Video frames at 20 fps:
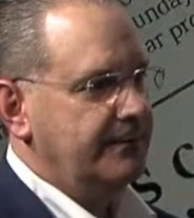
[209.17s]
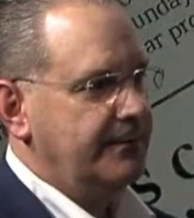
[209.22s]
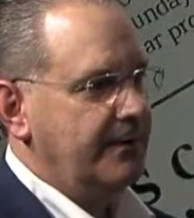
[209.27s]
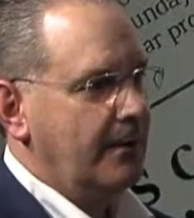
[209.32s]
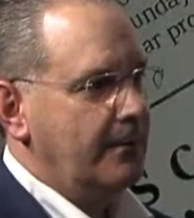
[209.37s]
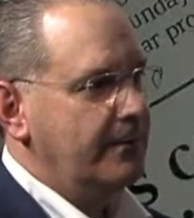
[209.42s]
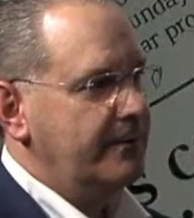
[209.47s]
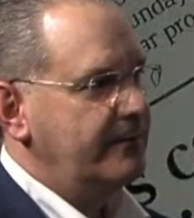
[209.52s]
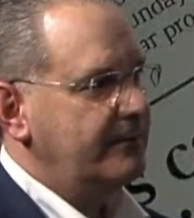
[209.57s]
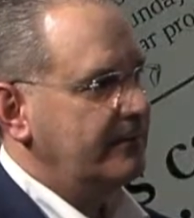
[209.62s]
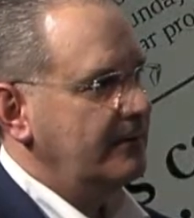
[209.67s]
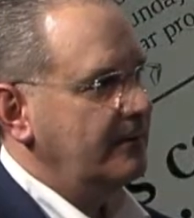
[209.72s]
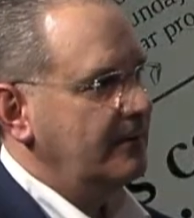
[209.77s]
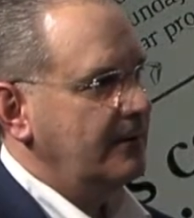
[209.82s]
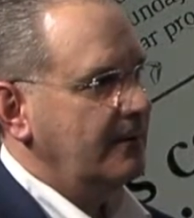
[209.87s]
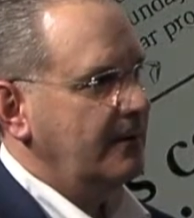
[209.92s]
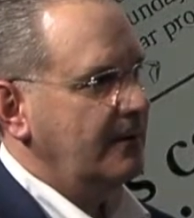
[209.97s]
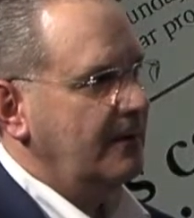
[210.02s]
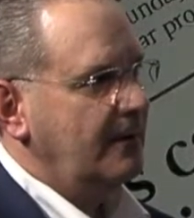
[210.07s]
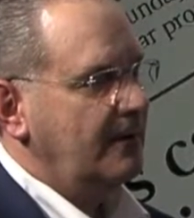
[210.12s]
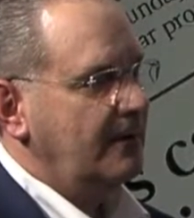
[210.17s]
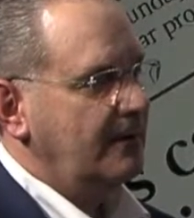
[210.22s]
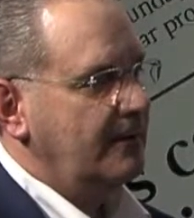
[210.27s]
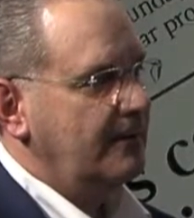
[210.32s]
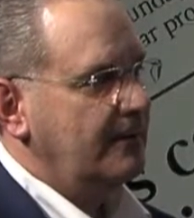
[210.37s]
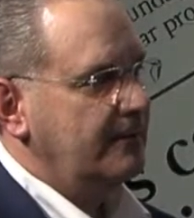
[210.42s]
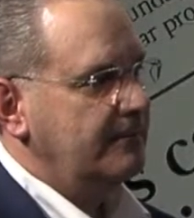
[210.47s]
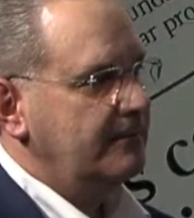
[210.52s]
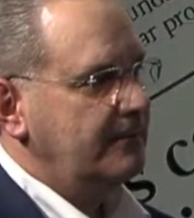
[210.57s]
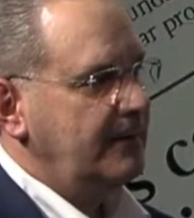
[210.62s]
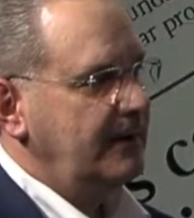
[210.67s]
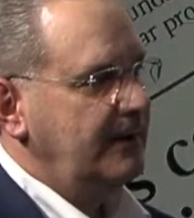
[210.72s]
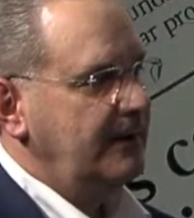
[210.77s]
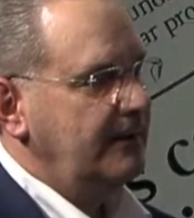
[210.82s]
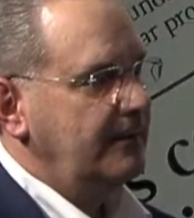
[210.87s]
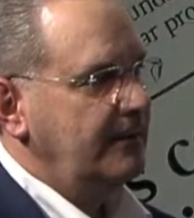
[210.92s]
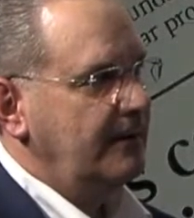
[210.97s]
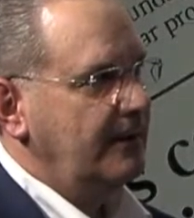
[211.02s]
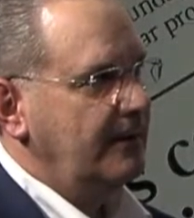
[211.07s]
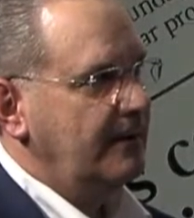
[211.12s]
dose
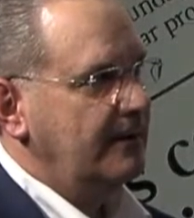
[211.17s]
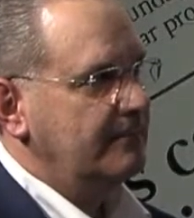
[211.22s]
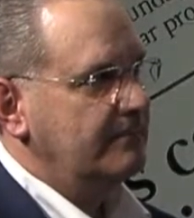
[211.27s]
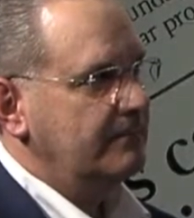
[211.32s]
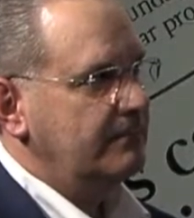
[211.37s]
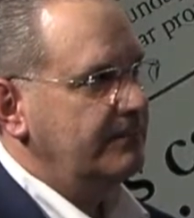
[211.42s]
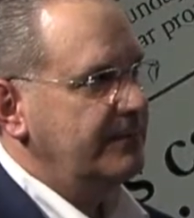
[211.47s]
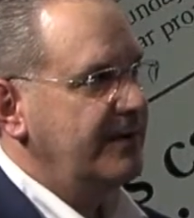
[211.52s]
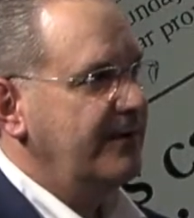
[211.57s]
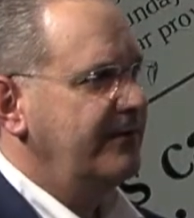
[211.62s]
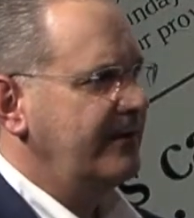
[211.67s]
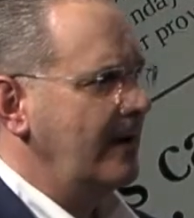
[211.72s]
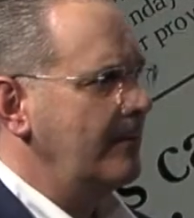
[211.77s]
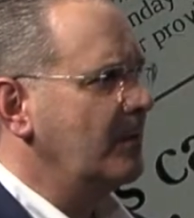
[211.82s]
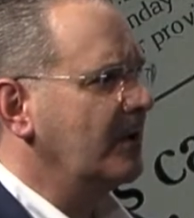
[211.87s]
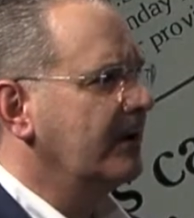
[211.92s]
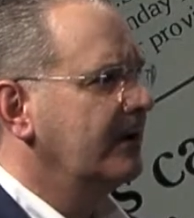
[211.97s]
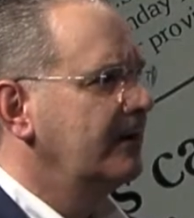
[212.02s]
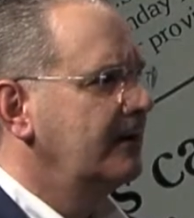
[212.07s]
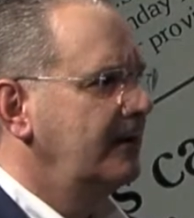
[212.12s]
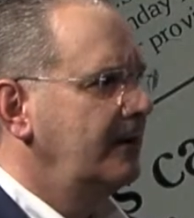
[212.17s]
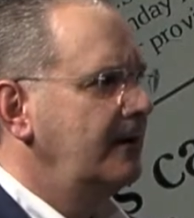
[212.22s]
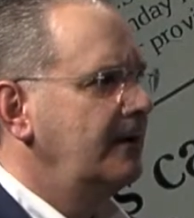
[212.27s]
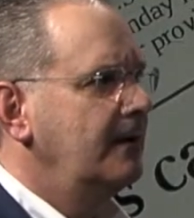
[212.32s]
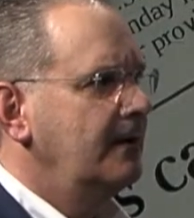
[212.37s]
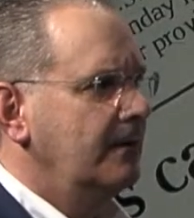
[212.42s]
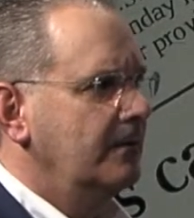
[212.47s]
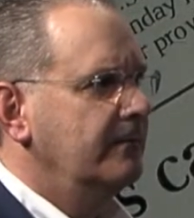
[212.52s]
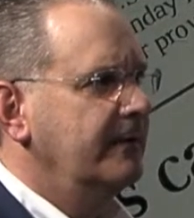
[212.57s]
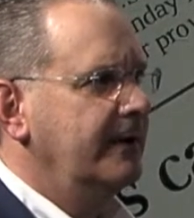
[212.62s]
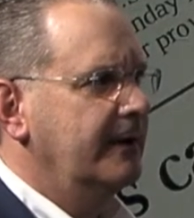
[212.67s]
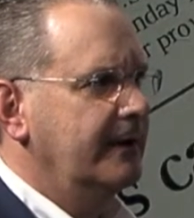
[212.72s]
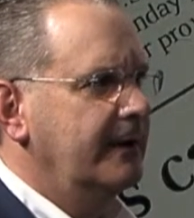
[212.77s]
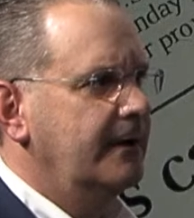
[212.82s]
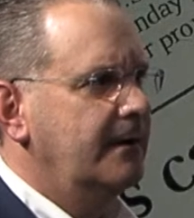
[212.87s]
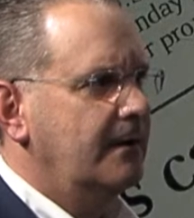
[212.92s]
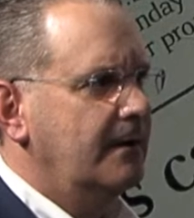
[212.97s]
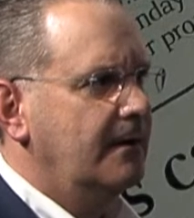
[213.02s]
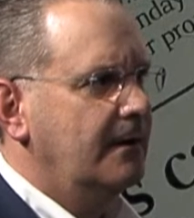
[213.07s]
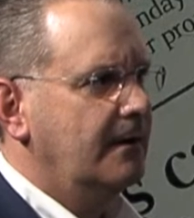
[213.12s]
in December,
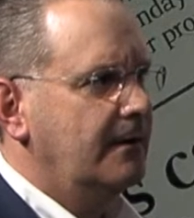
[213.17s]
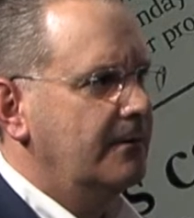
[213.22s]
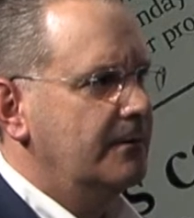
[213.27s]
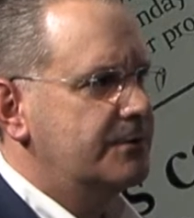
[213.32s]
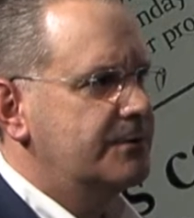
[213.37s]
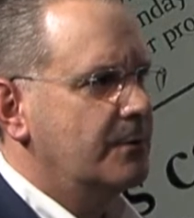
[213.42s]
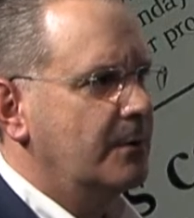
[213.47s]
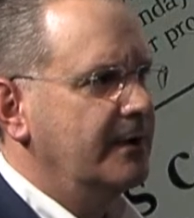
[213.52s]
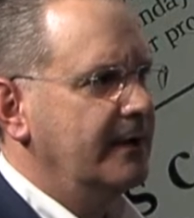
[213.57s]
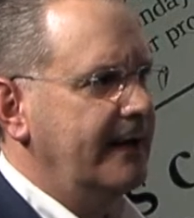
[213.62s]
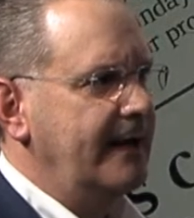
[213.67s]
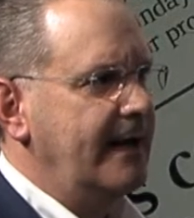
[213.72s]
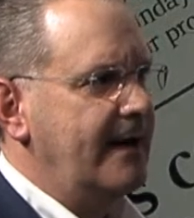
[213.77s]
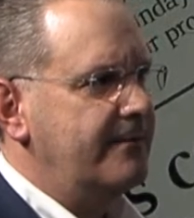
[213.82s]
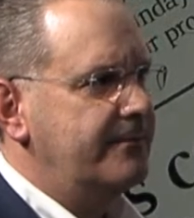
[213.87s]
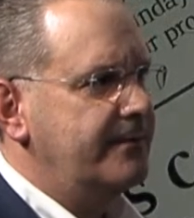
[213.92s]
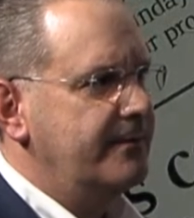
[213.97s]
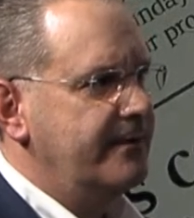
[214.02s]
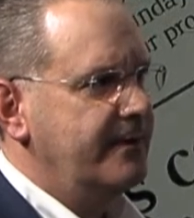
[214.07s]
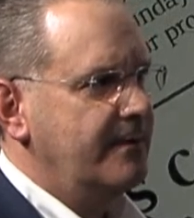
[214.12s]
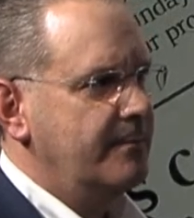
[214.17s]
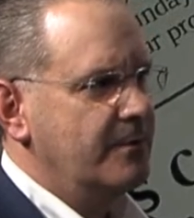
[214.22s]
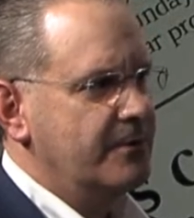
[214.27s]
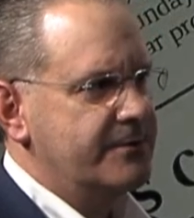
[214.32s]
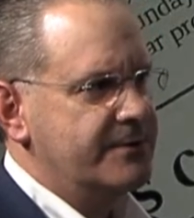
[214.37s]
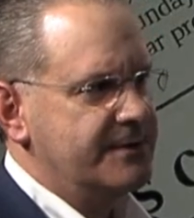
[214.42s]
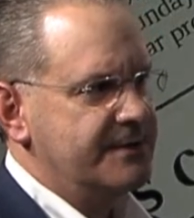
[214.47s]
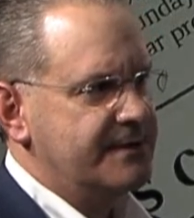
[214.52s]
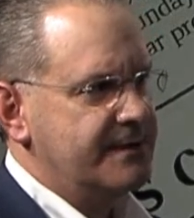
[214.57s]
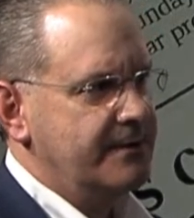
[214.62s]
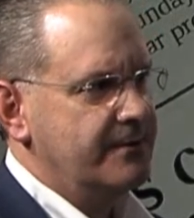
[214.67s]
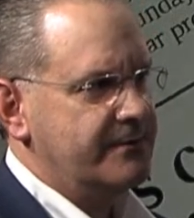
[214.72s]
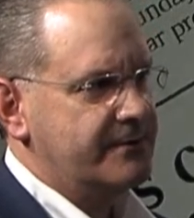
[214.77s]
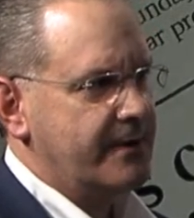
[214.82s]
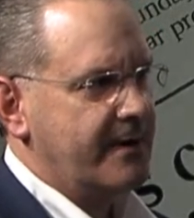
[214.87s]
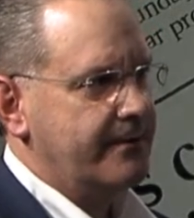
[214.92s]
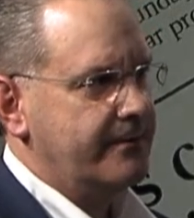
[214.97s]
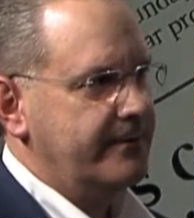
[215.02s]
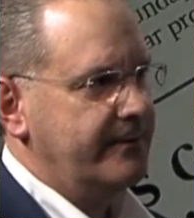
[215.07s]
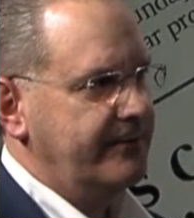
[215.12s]
really, shortly after the emergency
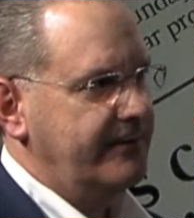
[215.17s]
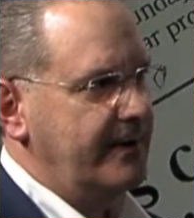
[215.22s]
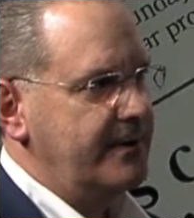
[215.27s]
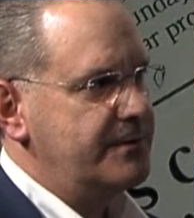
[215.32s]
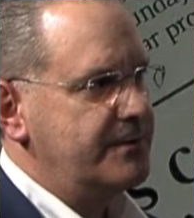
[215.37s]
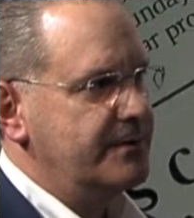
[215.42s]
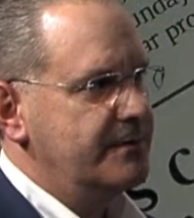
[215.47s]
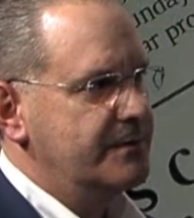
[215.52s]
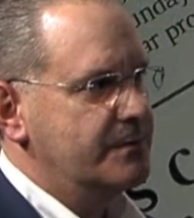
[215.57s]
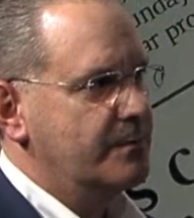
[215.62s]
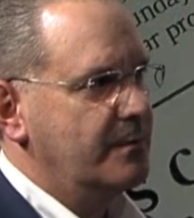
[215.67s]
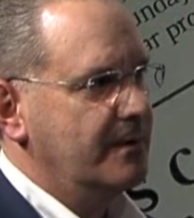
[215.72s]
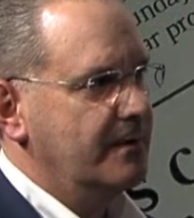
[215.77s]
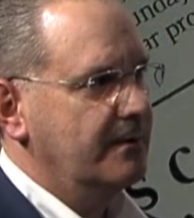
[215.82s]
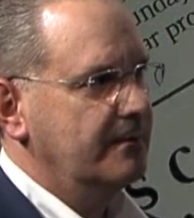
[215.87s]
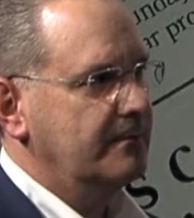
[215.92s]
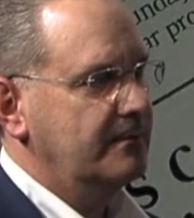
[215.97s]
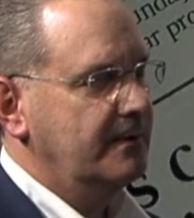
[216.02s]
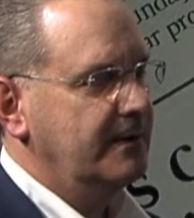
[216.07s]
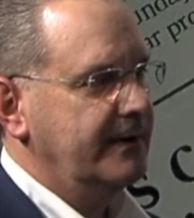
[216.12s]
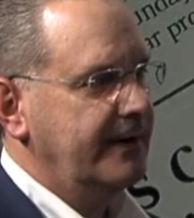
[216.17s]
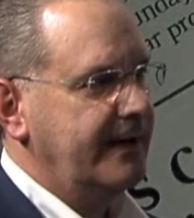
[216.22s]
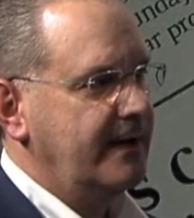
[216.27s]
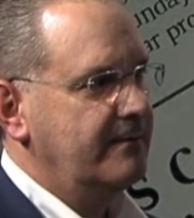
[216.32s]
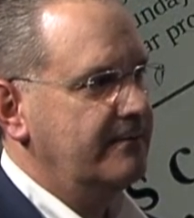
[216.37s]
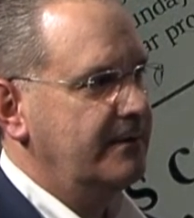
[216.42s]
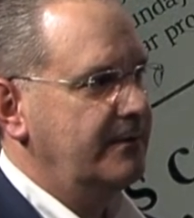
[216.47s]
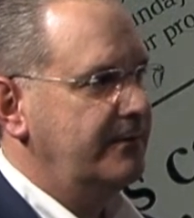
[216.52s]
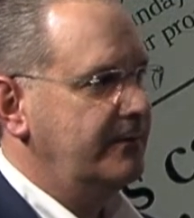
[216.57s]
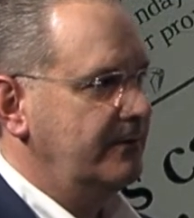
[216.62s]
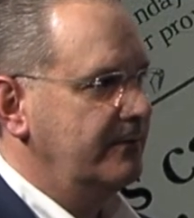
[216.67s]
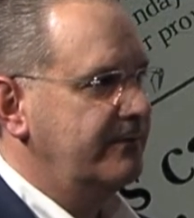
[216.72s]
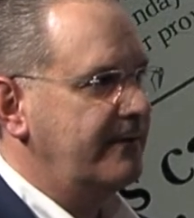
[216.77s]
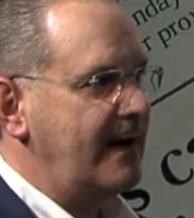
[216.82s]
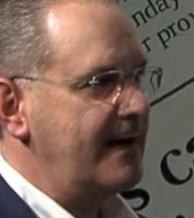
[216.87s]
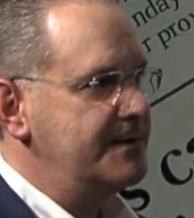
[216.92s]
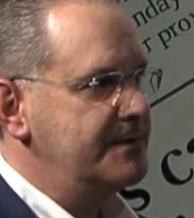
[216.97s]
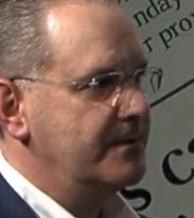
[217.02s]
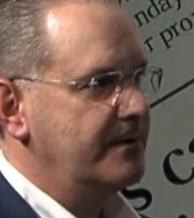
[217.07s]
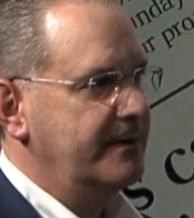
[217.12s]
use authorizations were given to
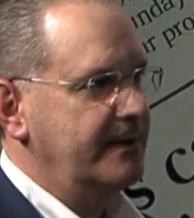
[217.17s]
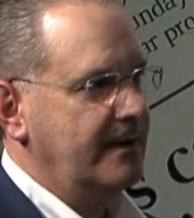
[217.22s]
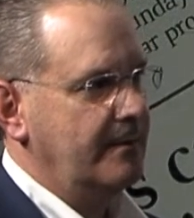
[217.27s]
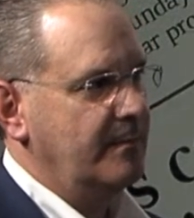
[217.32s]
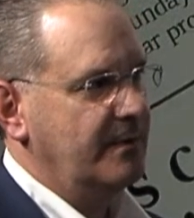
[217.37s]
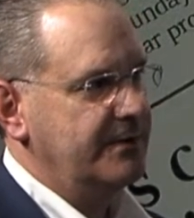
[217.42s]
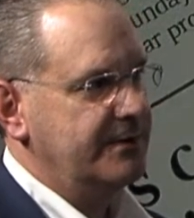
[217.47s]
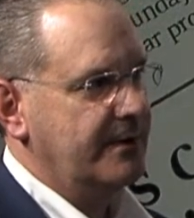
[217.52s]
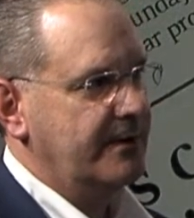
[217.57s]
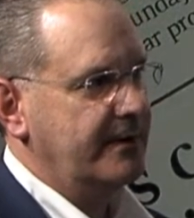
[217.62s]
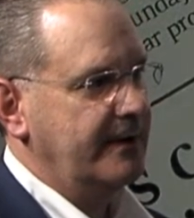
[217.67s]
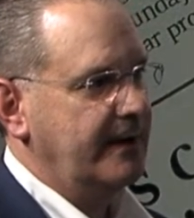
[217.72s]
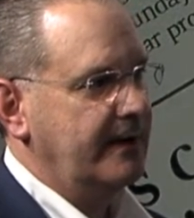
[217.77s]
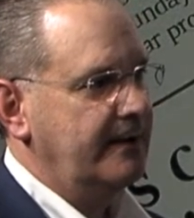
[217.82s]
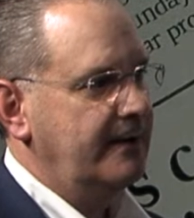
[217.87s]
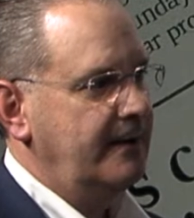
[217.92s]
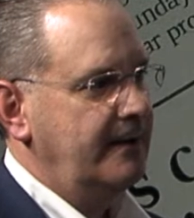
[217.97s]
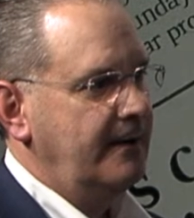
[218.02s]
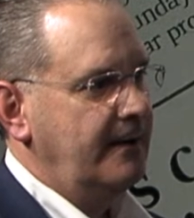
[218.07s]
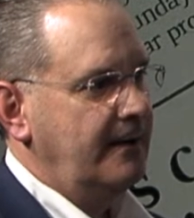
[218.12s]
Pfizer and then Moderna.